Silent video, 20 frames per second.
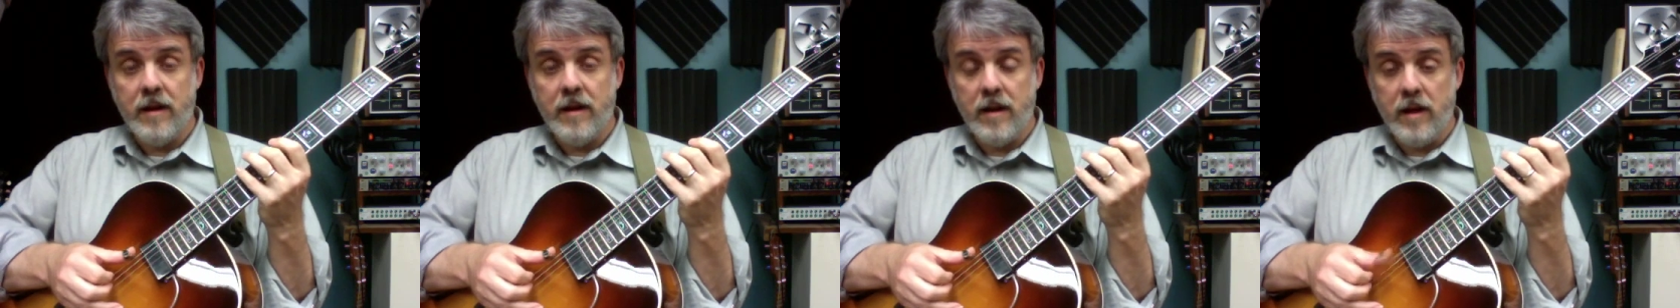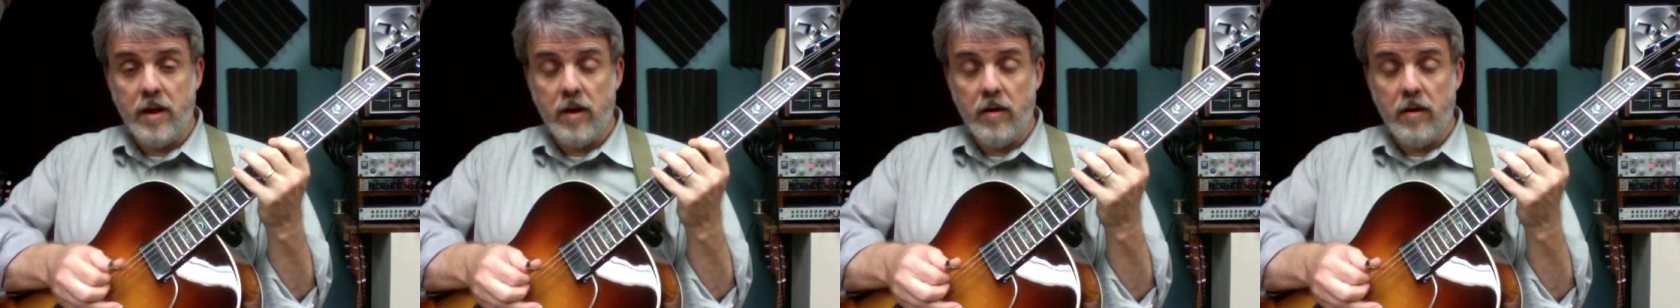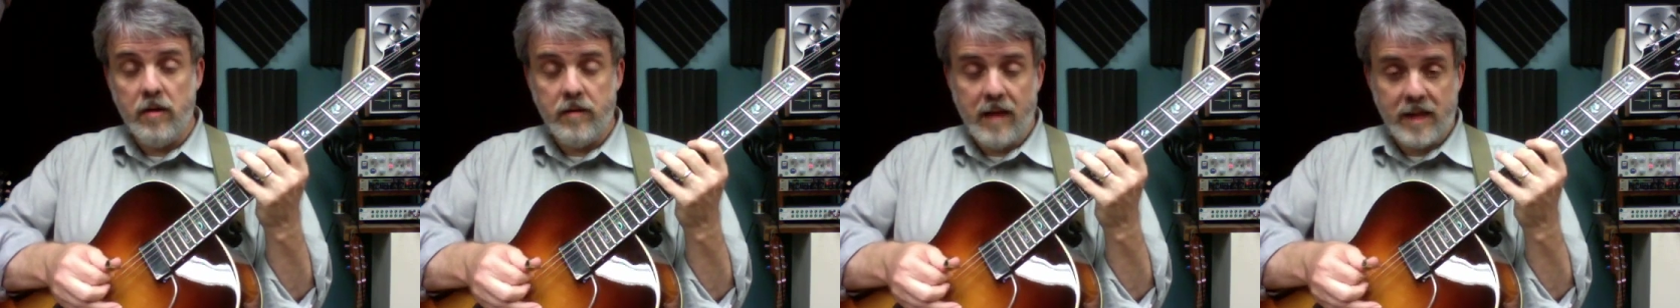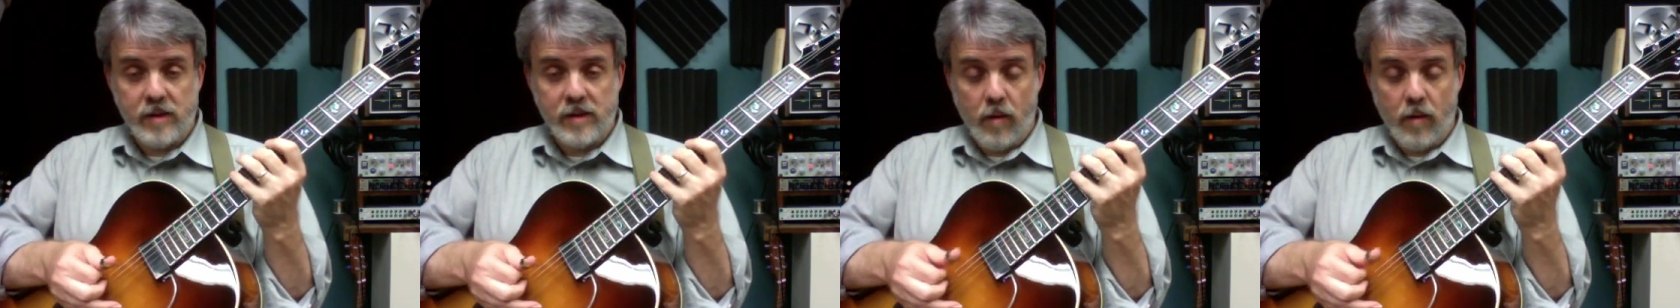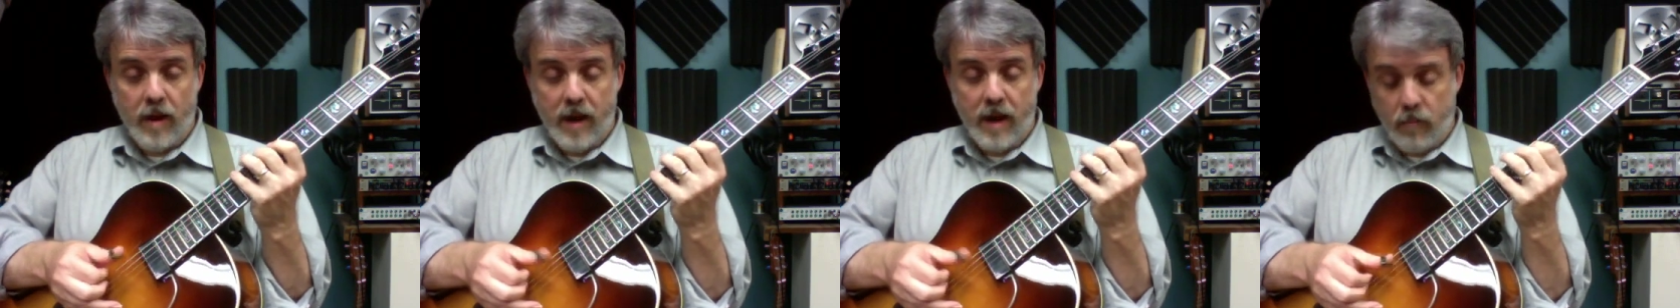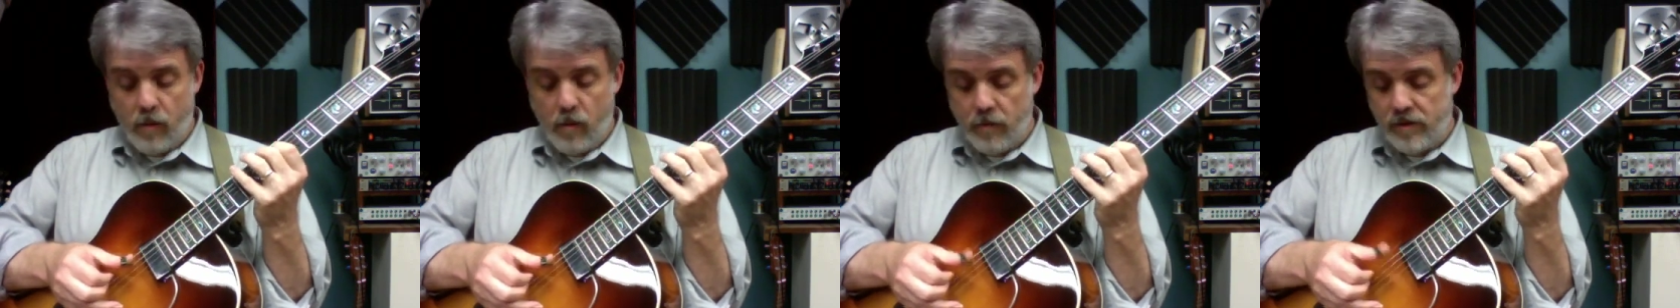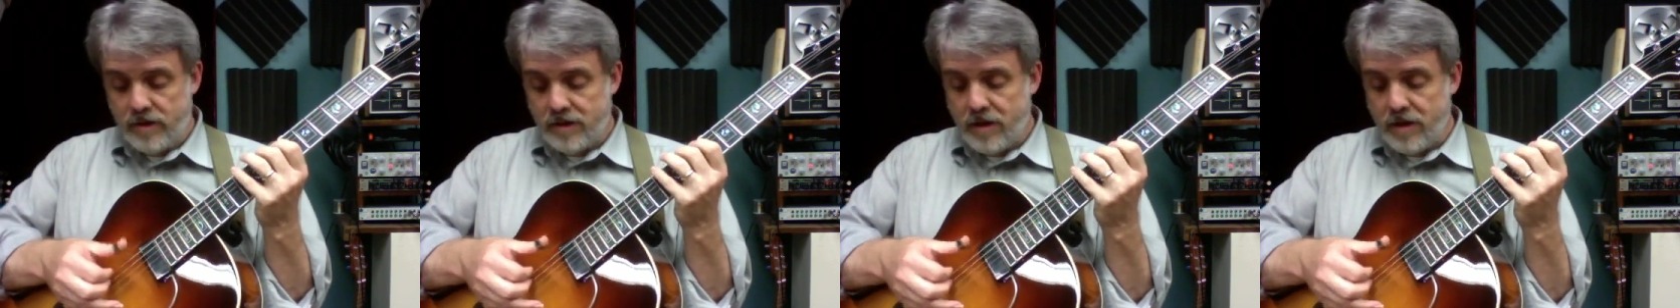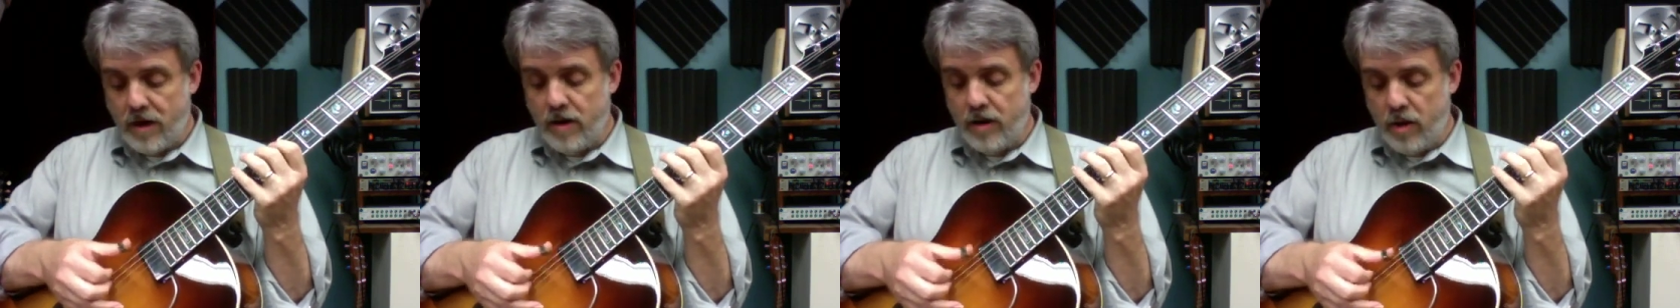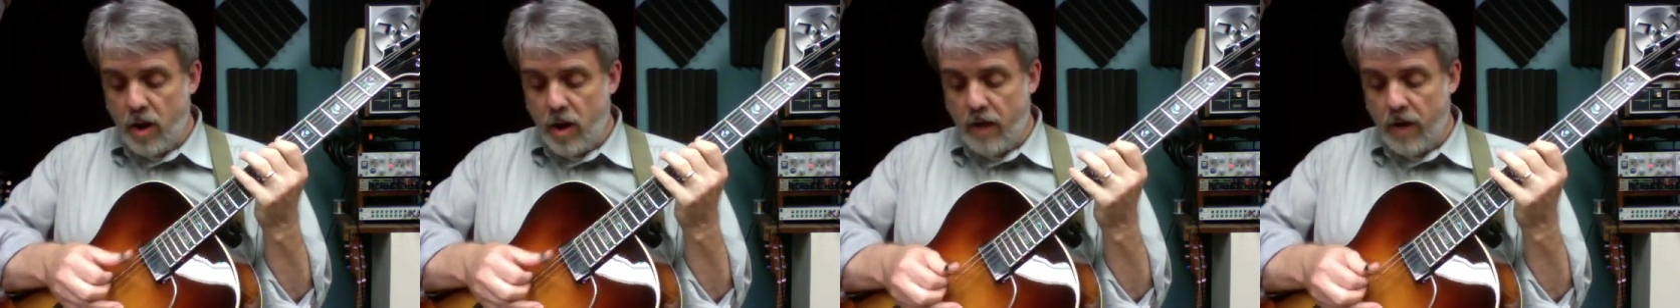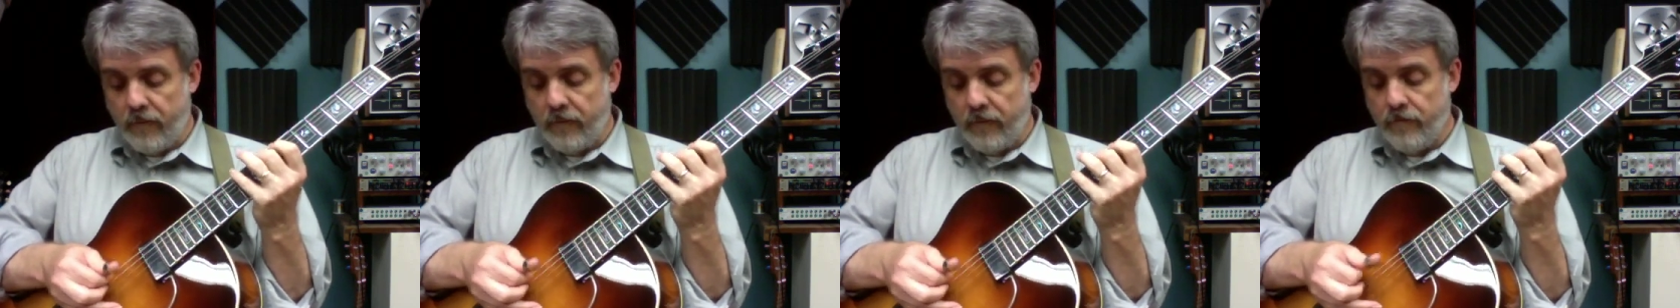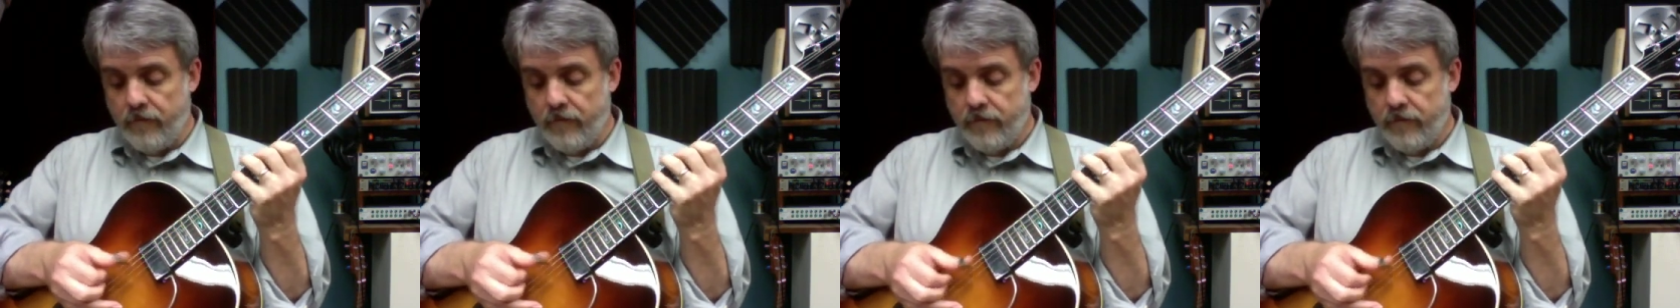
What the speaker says: That's why when we started off,